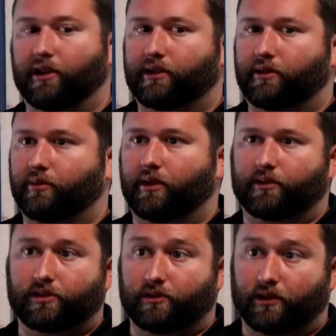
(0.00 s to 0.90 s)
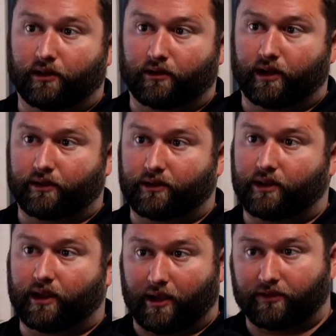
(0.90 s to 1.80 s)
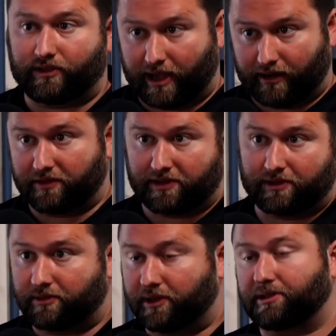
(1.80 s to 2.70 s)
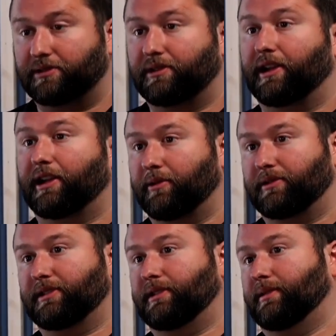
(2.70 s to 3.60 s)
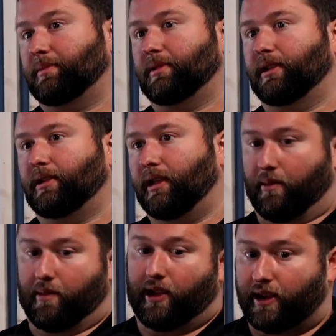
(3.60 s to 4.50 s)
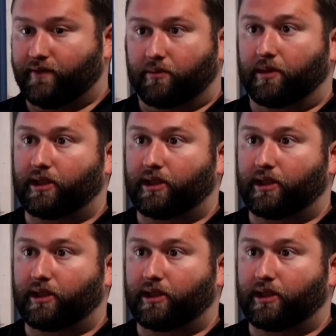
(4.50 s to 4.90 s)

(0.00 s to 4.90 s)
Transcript: can probably shoot 100 rounds a day outside of the situation that guy was in. But, I mean, even me,